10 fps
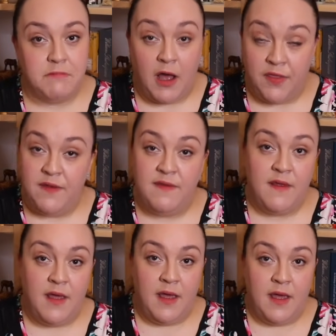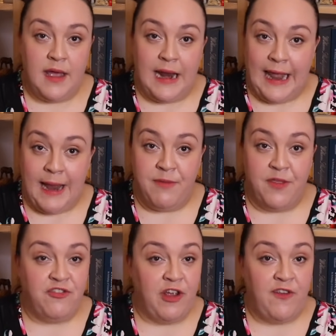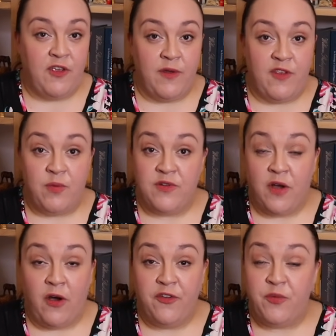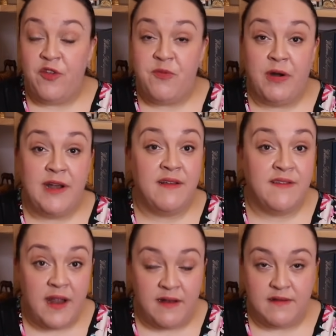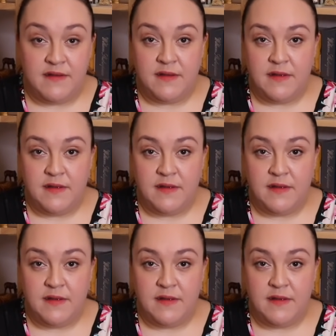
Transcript: Others claimed that the Jesuits were tasked with spreading dissent,